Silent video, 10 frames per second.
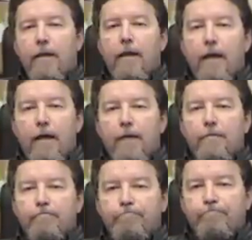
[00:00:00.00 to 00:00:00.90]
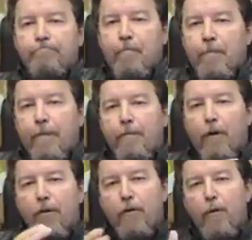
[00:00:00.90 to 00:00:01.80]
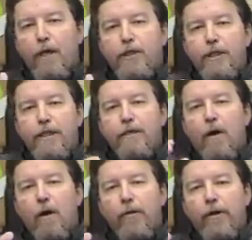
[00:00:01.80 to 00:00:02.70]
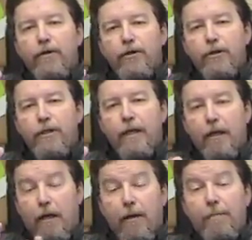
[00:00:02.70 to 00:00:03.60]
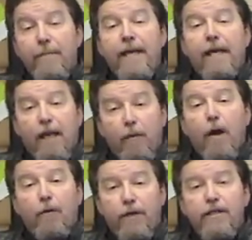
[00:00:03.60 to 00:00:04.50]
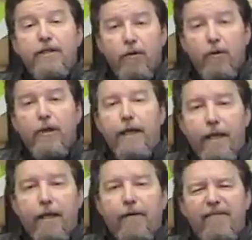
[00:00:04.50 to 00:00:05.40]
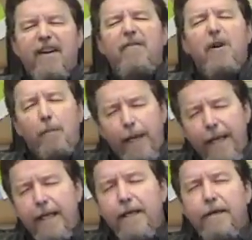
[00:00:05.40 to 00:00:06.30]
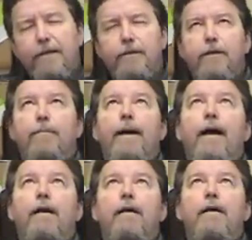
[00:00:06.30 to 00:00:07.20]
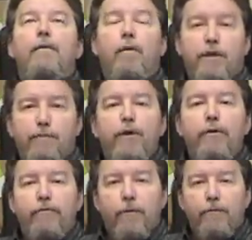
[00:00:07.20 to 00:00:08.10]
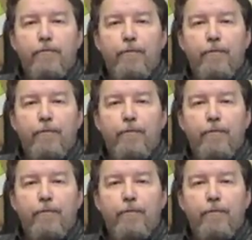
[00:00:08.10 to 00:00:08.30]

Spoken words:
Part of the question is, are there, admittedly we all disagree, we have different opinions about what's beautiful.